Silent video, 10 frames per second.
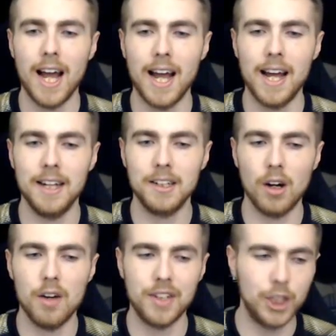and
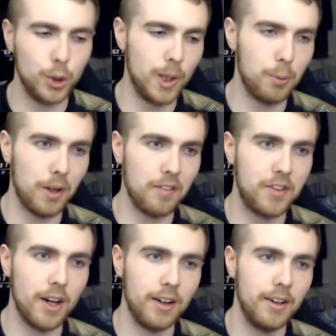I've enjoyed what
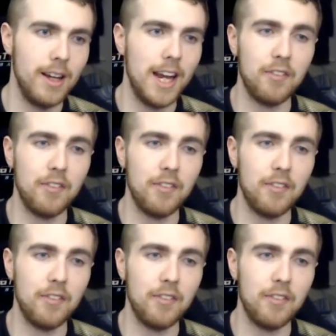I've done.